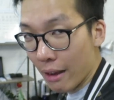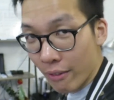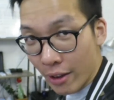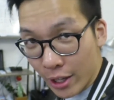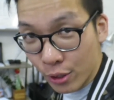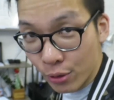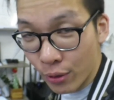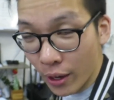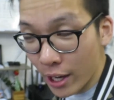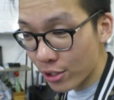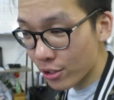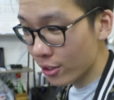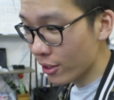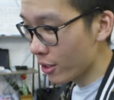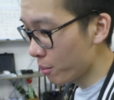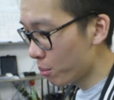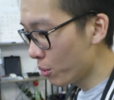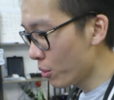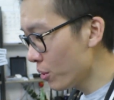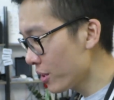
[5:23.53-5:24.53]
Have I crashed on
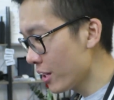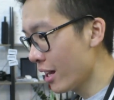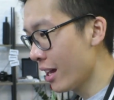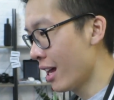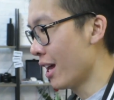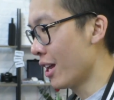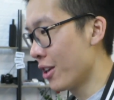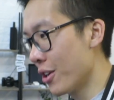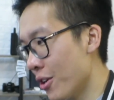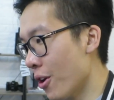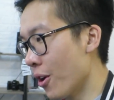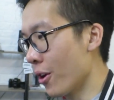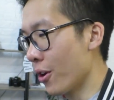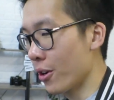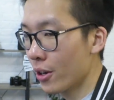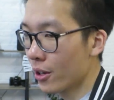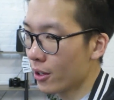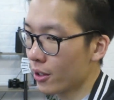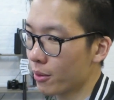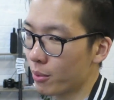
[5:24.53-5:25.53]
the board? No,
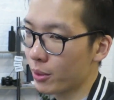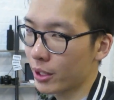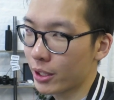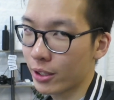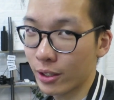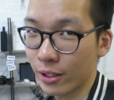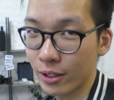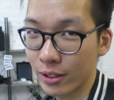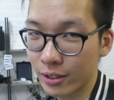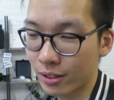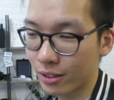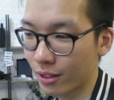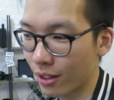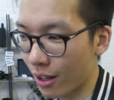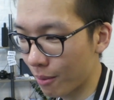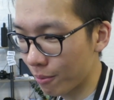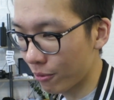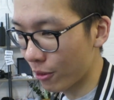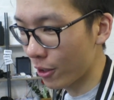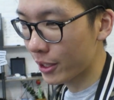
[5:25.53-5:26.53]
because
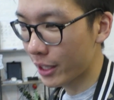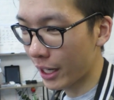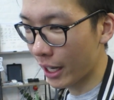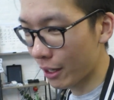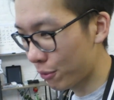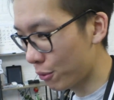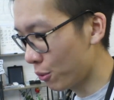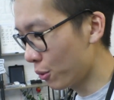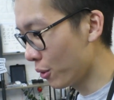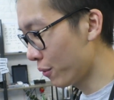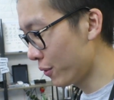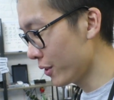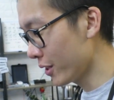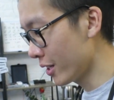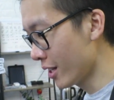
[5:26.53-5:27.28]
I'm very careful with